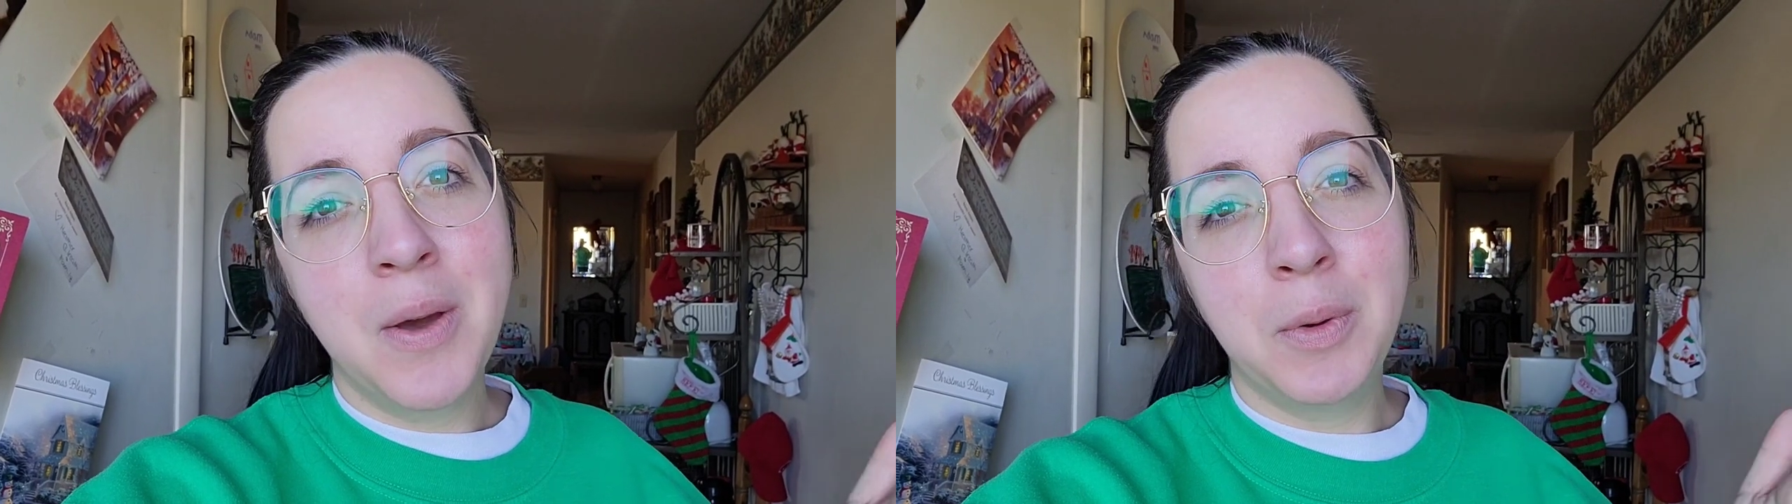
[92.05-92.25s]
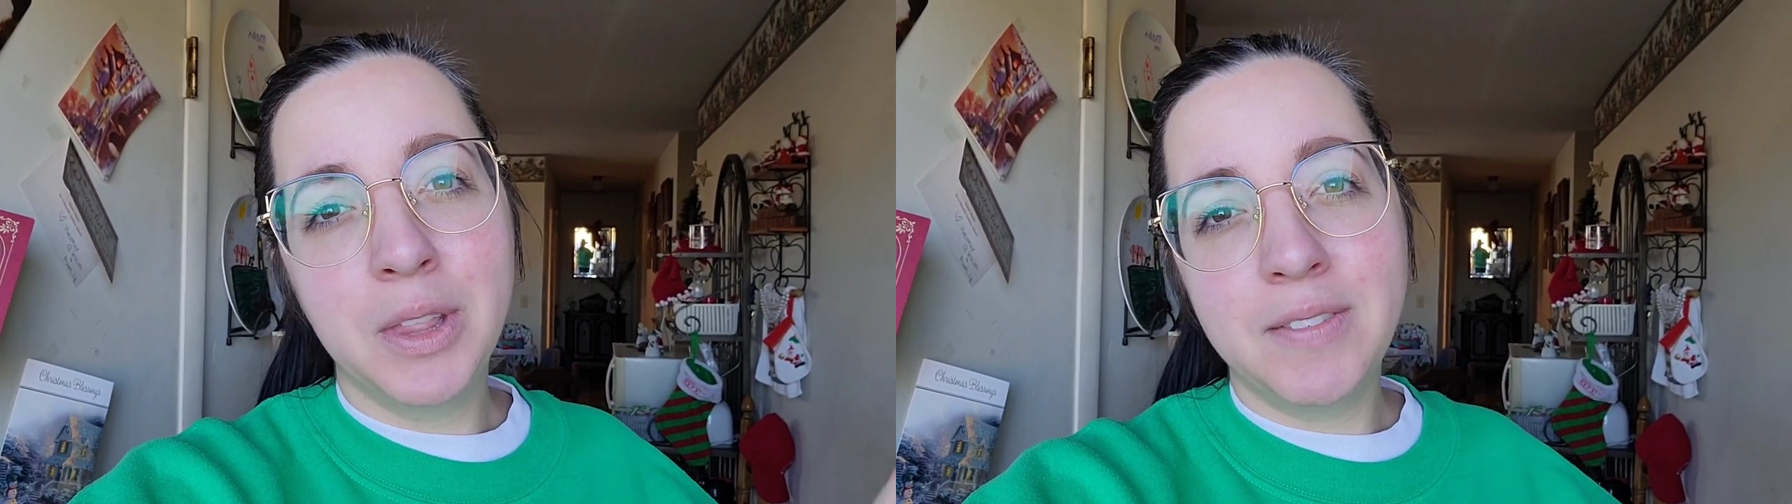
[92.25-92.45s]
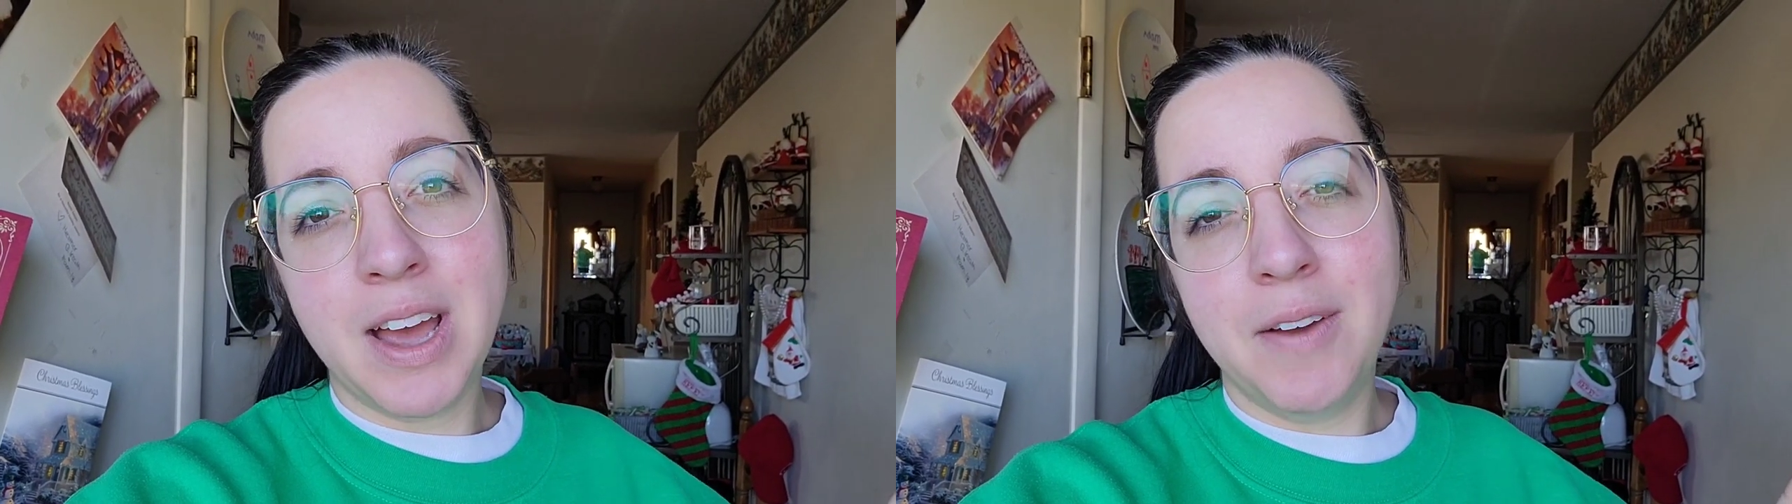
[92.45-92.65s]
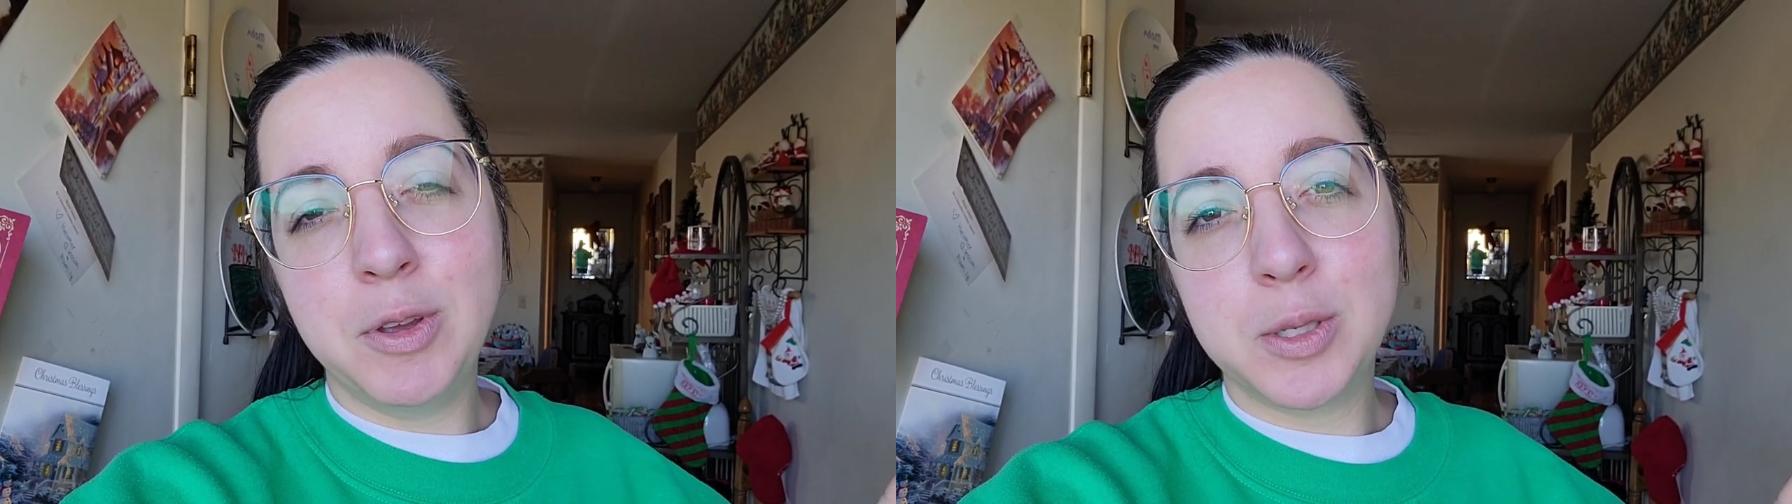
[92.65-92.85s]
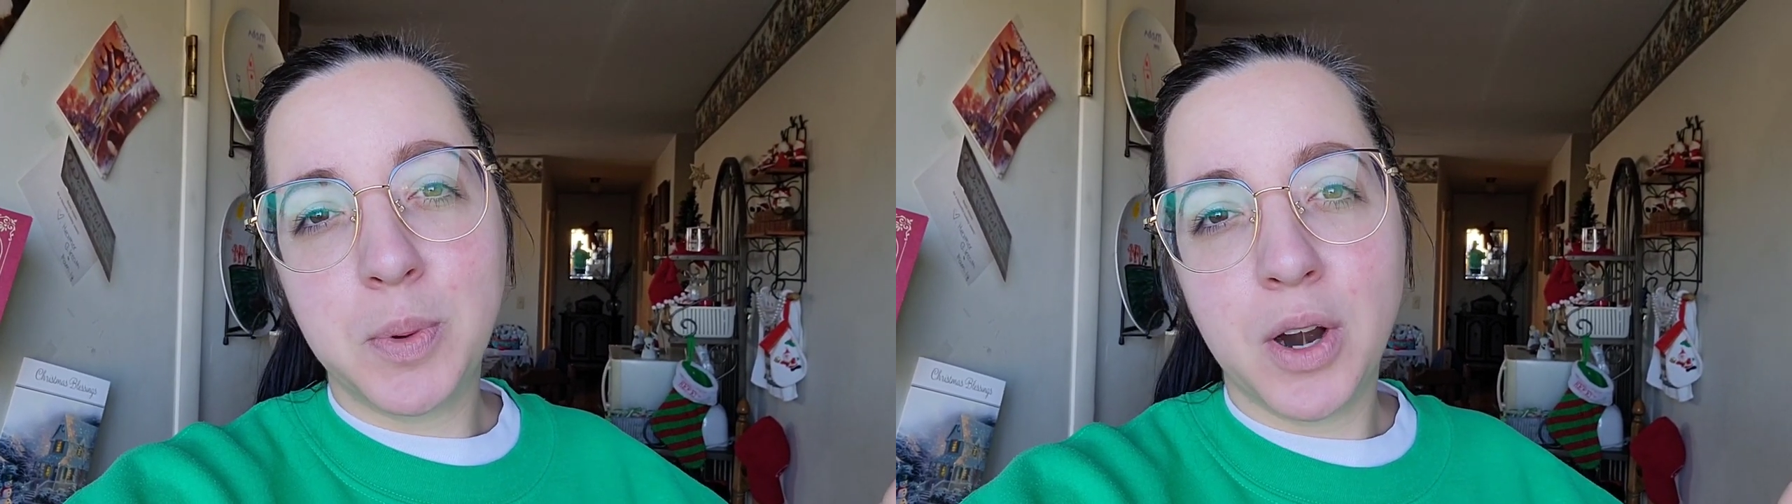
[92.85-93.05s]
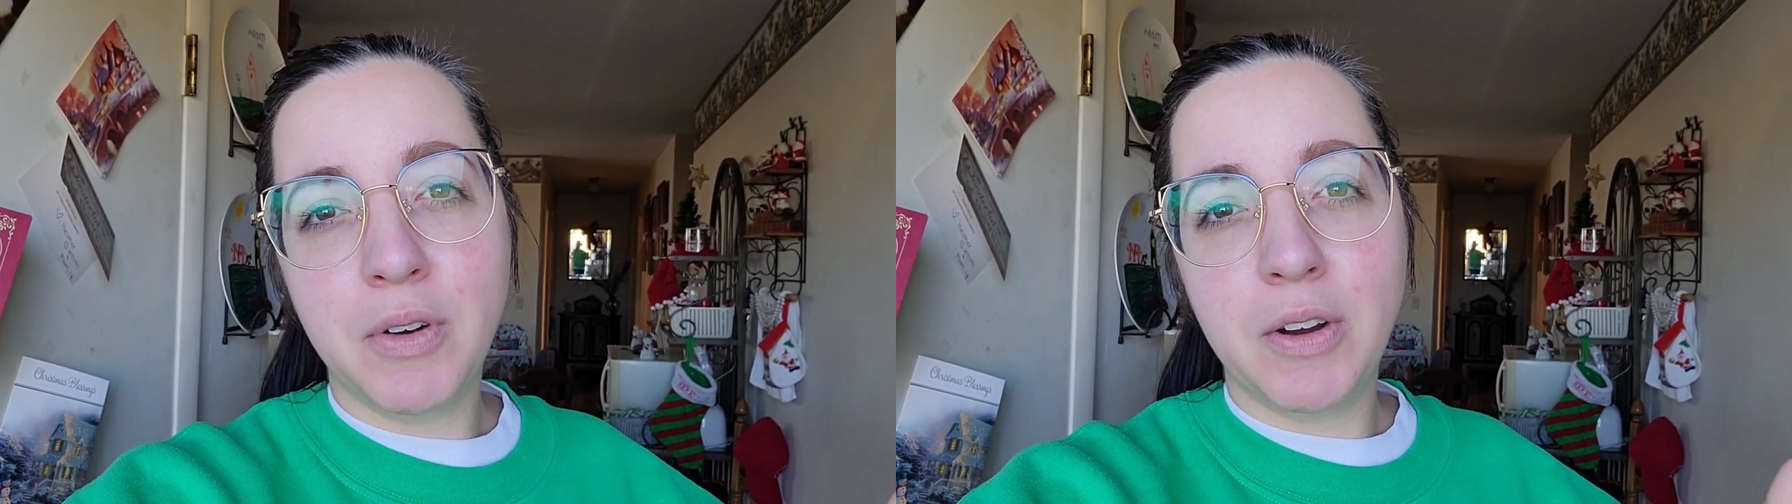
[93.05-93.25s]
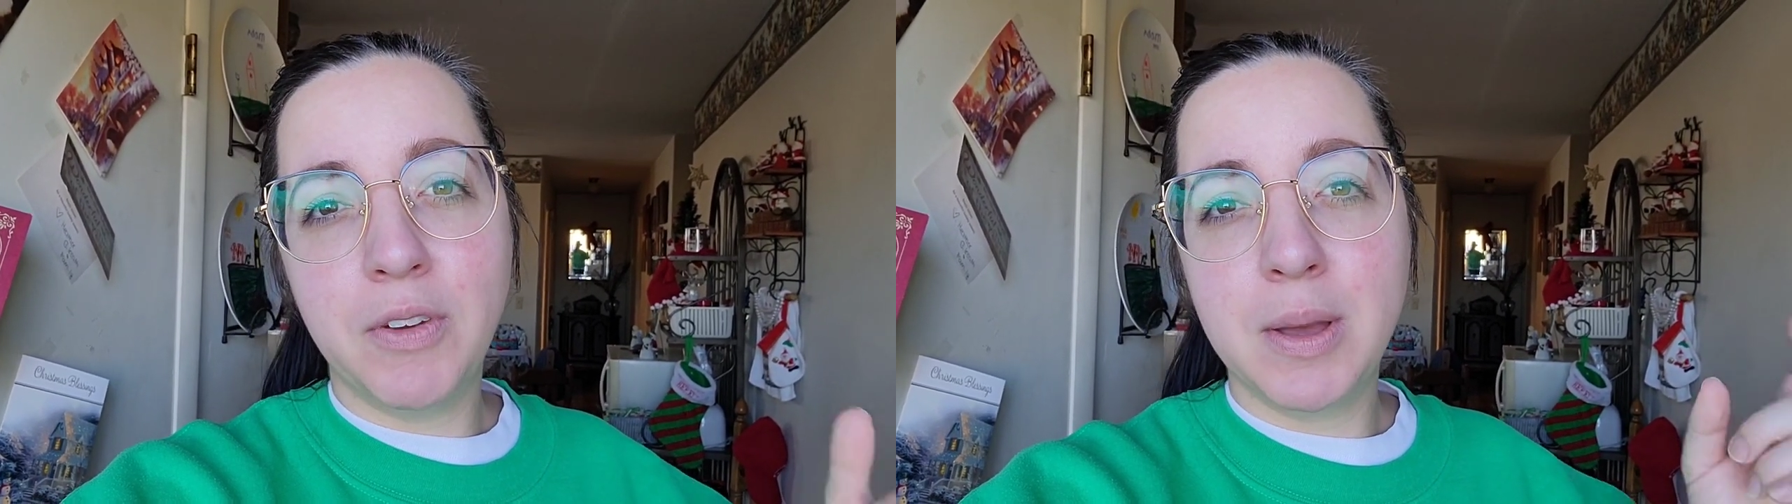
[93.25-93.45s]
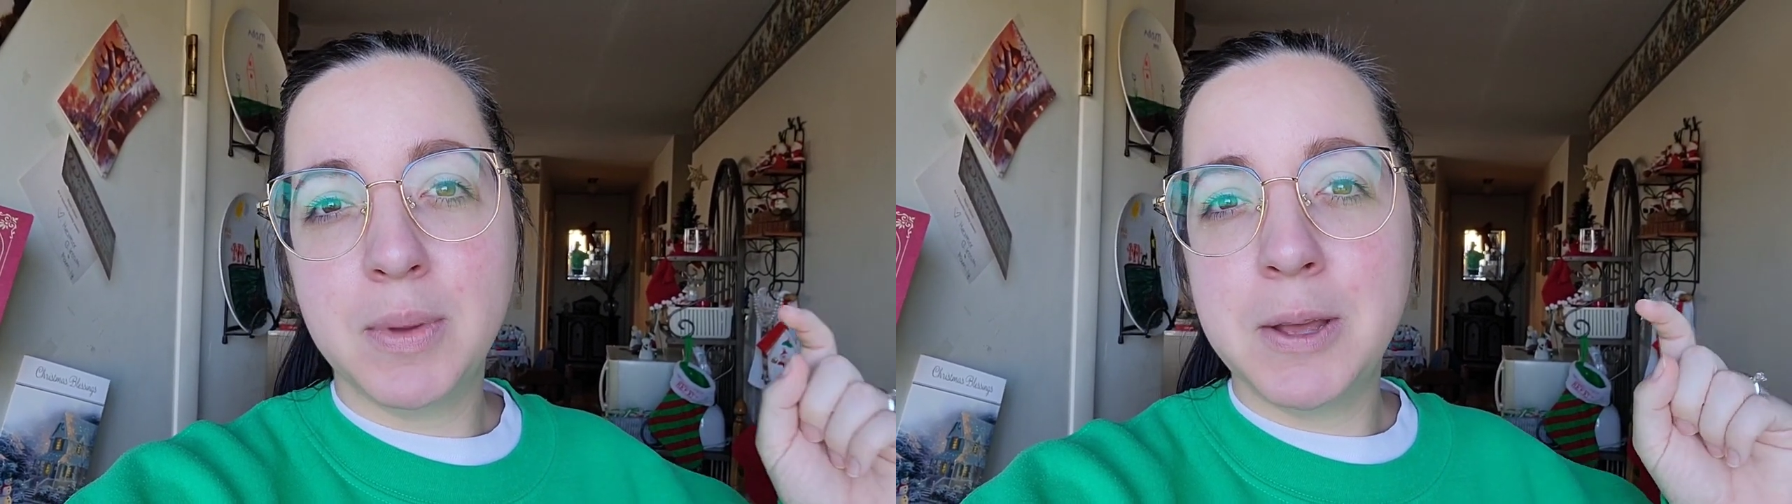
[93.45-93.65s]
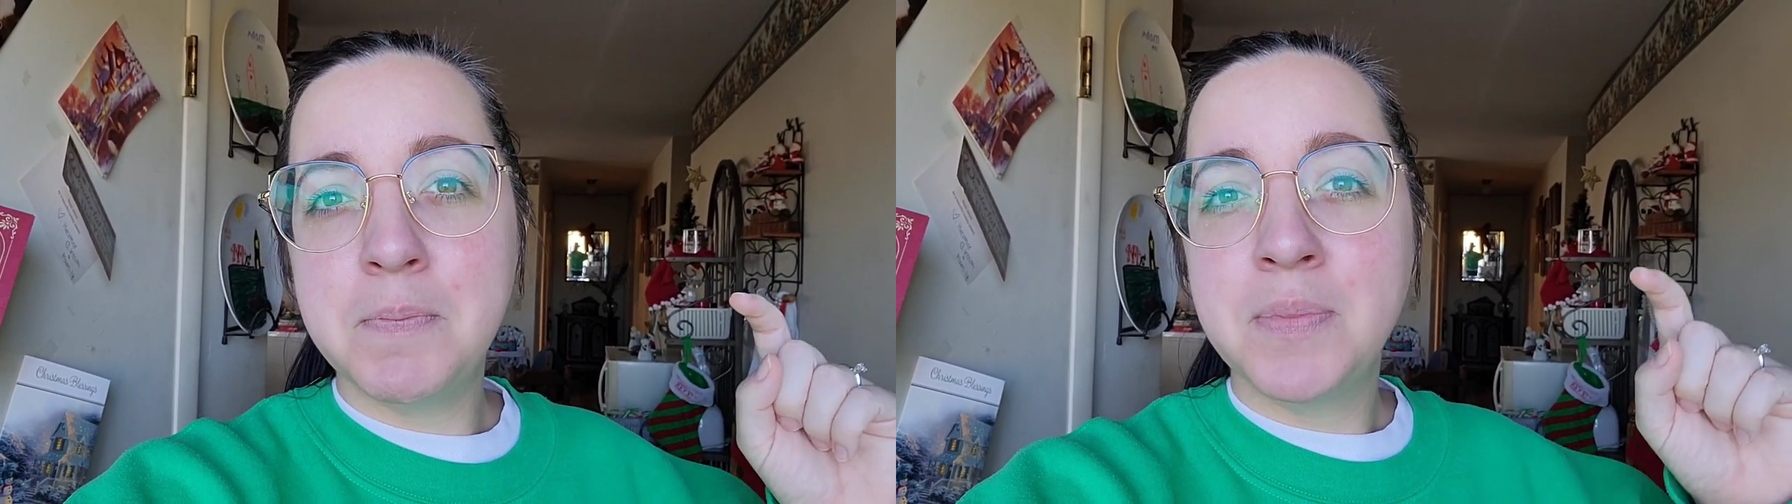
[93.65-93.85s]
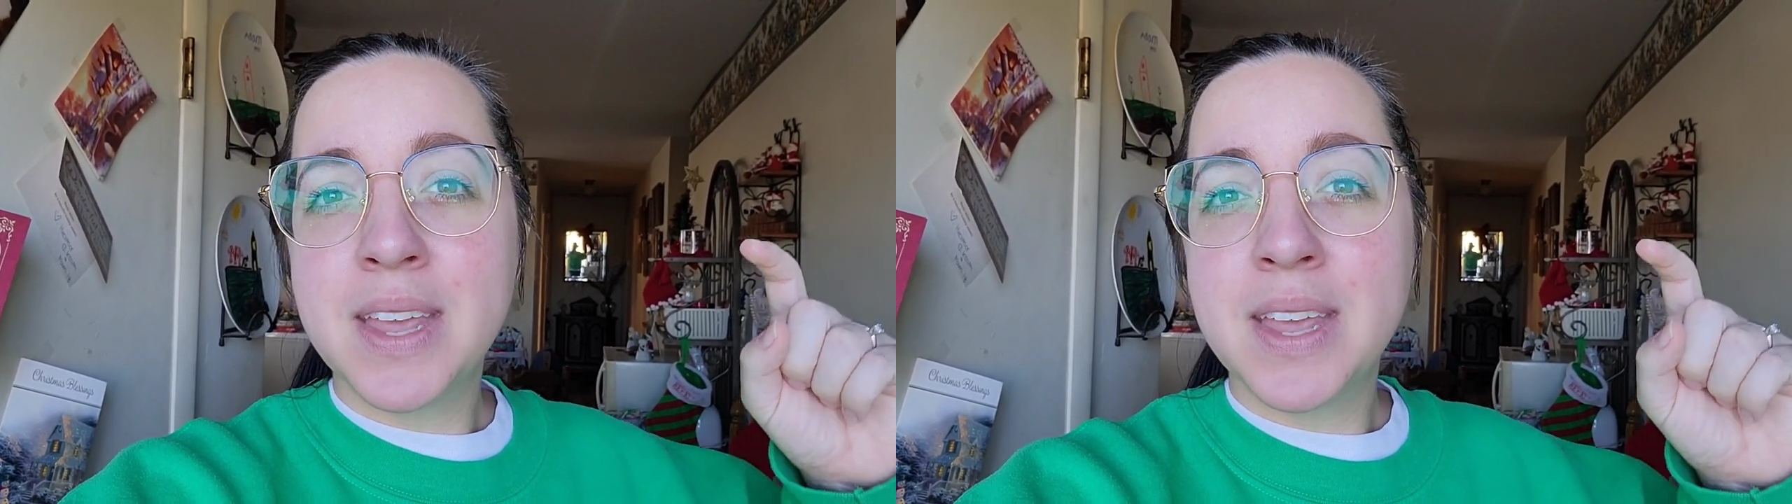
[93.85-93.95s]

We'd love to have you as part of our family